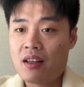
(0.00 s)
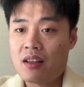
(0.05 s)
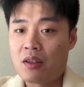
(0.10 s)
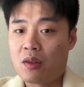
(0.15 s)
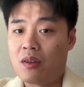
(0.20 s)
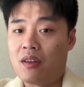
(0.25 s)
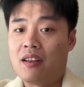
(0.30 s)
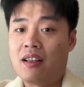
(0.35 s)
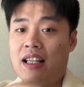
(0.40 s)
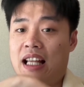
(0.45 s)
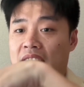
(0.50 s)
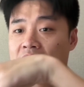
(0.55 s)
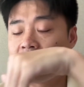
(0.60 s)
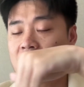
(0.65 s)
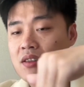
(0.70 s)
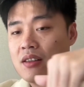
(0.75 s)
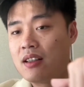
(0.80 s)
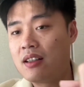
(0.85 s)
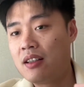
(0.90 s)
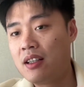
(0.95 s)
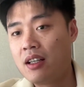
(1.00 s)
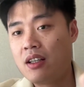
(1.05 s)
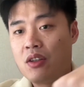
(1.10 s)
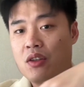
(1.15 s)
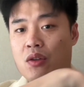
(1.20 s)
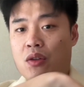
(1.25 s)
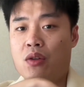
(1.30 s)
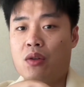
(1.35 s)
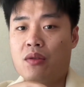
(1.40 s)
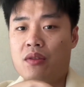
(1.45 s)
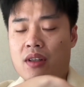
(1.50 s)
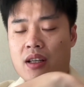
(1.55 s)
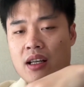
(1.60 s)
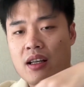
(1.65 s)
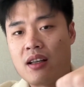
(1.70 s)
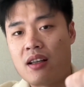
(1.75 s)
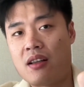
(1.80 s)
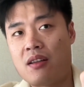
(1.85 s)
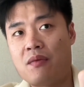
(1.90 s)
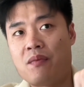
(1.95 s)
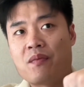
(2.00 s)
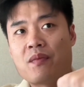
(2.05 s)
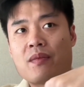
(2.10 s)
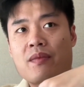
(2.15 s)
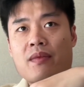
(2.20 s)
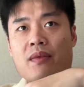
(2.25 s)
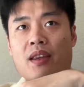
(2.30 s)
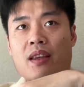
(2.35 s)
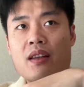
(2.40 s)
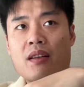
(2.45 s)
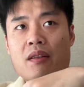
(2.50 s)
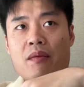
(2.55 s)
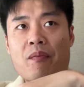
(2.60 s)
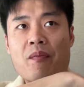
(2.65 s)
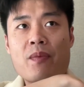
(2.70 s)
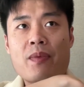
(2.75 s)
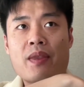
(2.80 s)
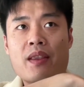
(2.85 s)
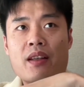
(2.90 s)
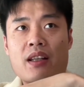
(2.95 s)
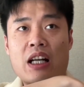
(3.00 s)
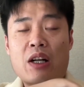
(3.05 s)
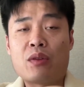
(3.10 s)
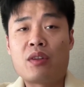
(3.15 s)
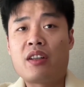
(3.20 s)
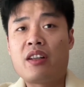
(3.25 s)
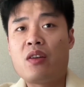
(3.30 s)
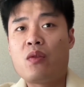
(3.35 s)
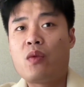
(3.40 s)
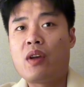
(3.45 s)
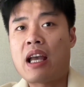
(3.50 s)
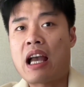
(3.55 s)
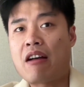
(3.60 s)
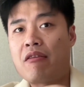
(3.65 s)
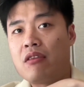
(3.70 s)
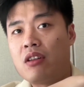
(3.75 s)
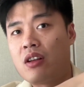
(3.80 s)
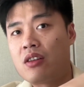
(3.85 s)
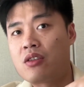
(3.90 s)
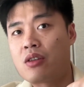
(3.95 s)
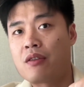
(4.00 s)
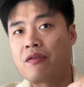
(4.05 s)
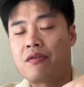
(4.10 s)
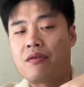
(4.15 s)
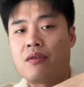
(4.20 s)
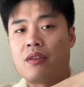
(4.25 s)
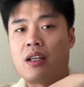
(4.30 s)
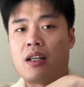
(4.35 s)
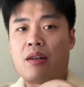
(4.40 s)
So like you know, currently we have lots of